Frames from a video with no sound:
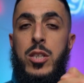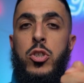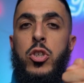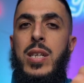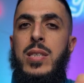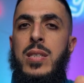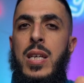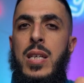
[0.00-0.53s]

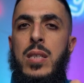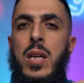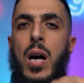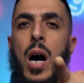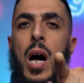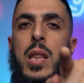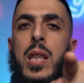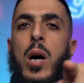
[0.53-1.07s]

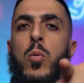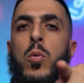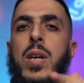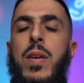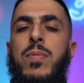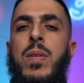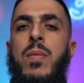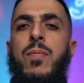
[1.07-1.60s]
Allah will
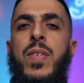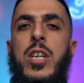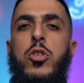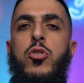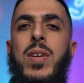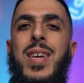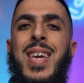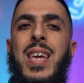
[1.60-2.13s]
give them
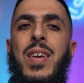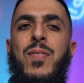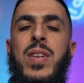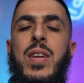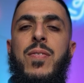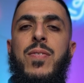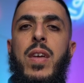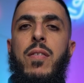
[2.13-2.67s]
victory
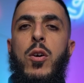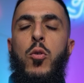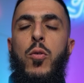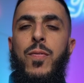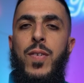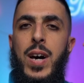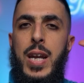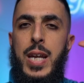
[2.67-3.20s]
even if they're a
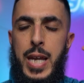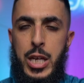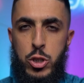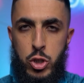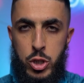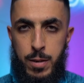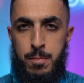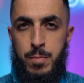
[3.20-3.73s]
kuffar
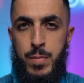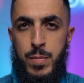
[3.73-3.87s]
nation.